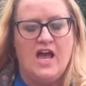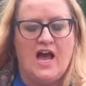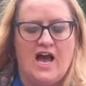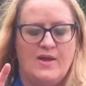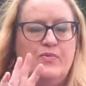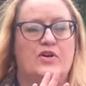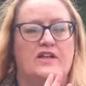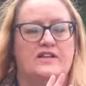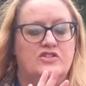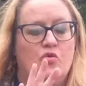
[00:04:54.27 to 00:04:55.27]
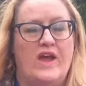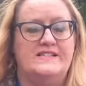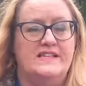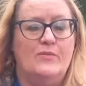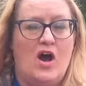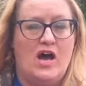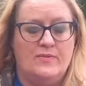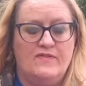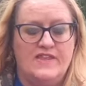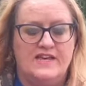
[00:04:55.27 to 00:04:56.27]
I put twigs in the bottom
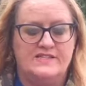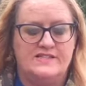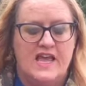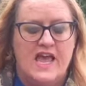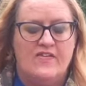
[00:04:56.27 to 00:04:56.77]
of this